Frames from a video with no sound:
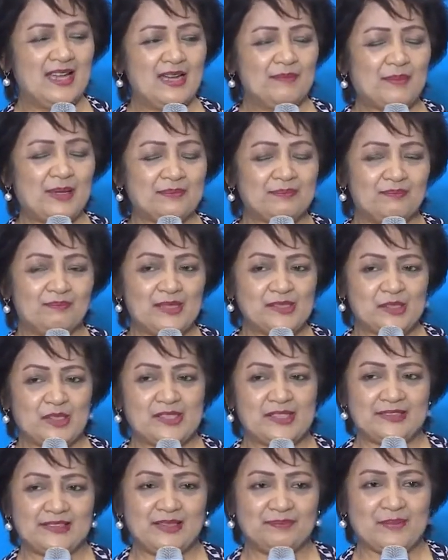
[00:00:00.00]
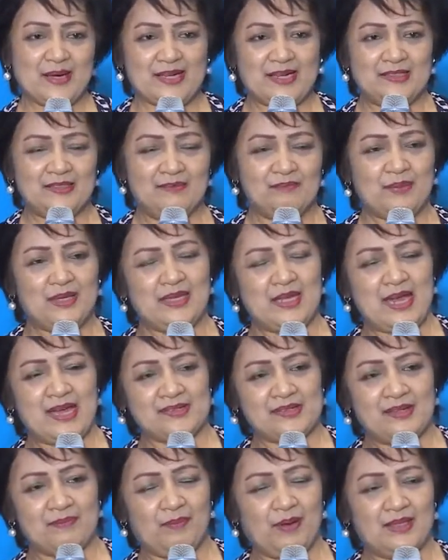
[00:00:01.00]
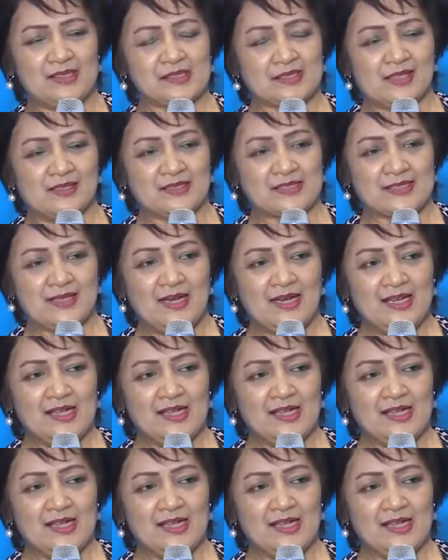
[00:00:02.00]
but majority pa rin yung pediatric patients.